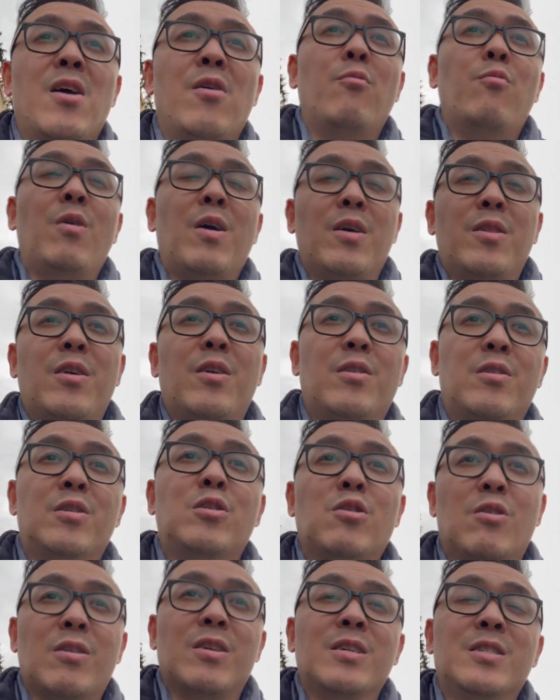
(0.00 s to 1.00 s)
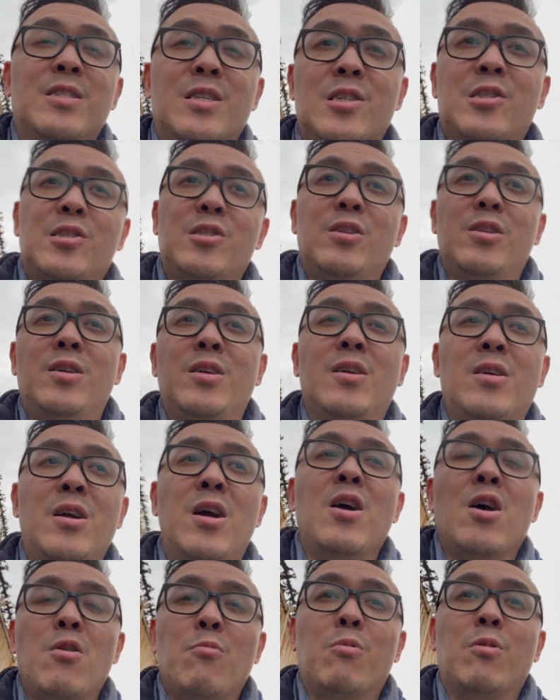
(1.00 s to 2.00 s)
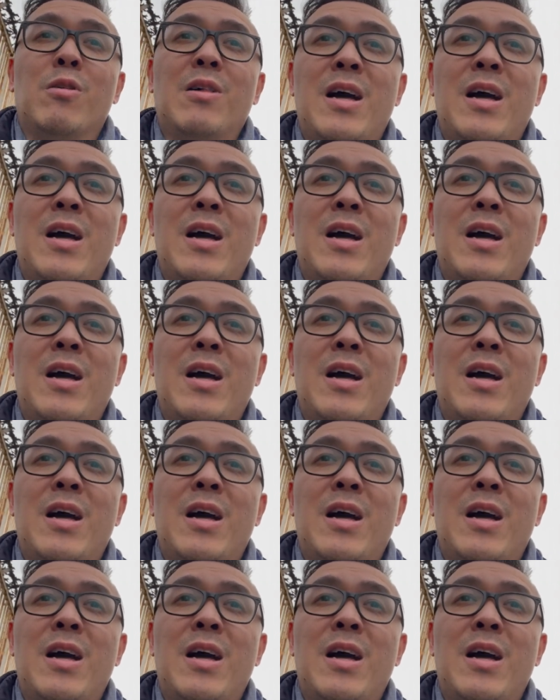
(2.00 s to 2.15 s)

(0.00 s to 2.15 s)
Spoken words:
whether your condition will